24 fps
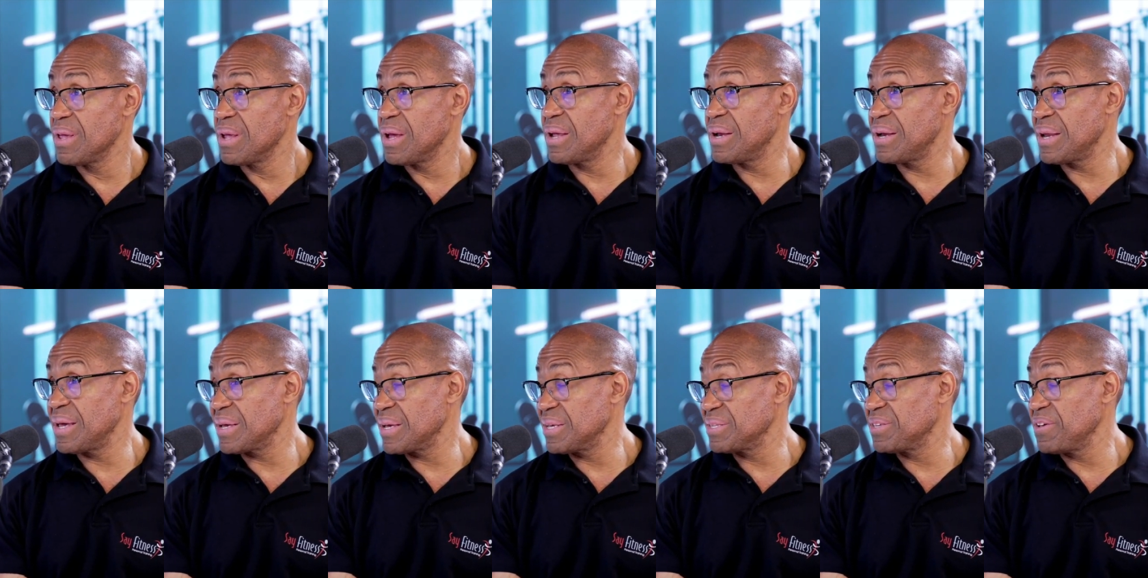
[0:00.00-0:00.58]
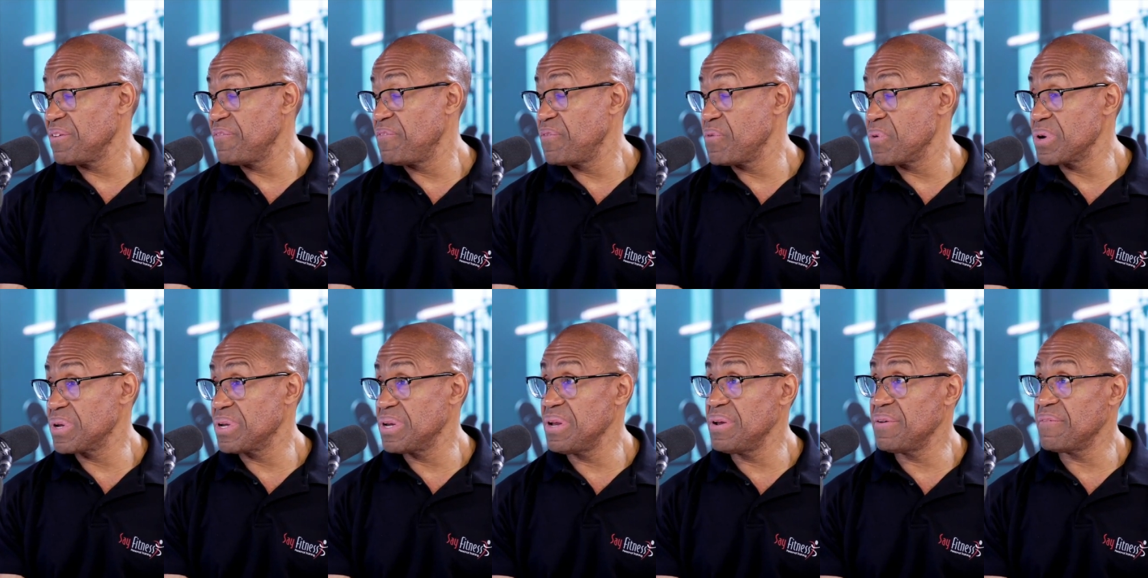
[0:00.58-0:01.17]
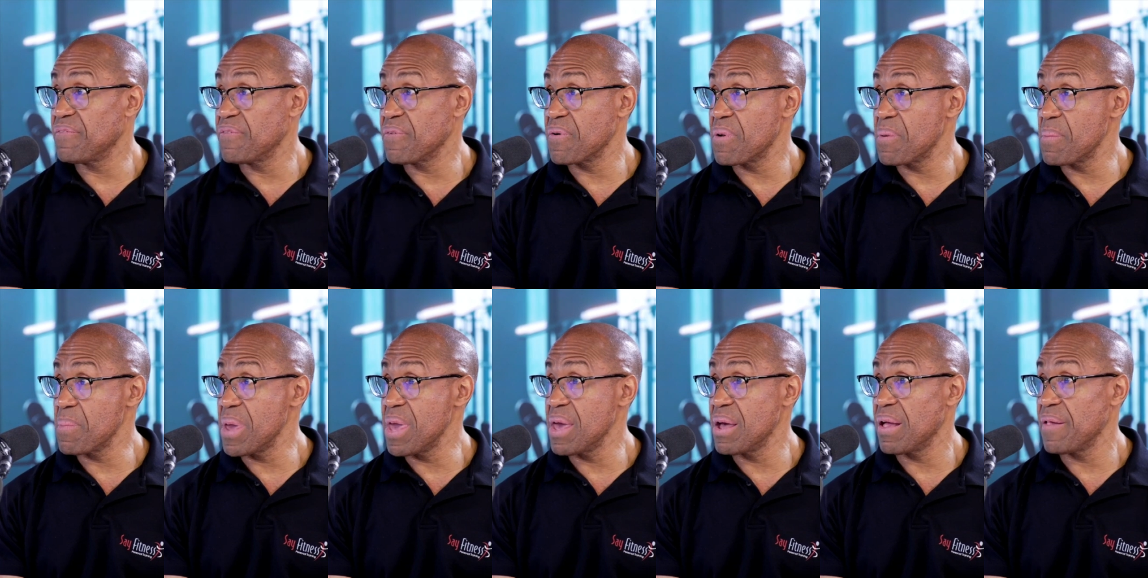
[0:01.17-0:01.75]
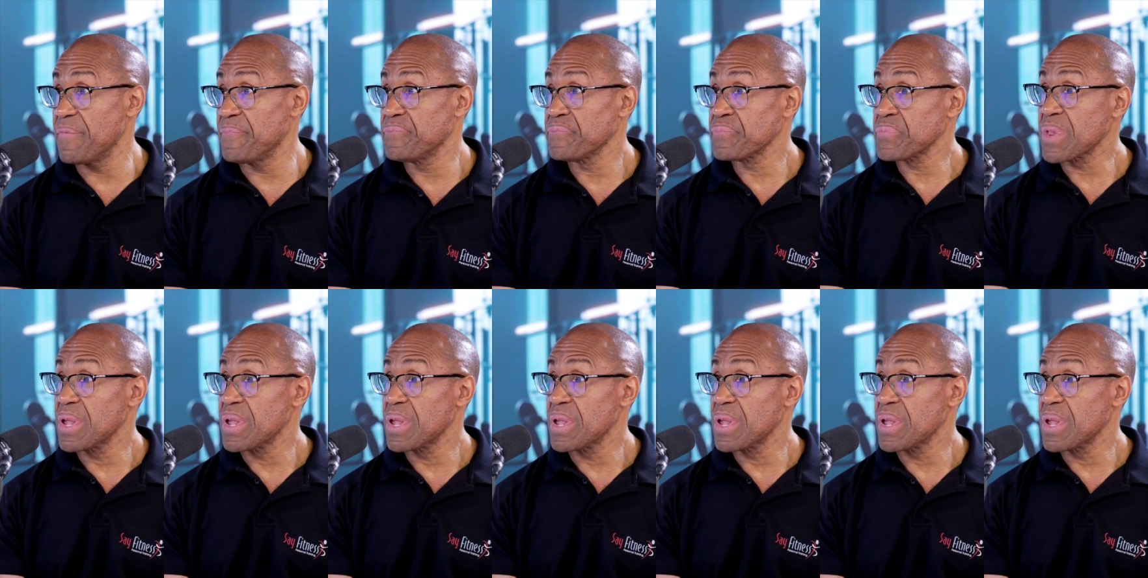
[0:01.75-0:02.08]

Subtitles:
And like I said, 14 for a male.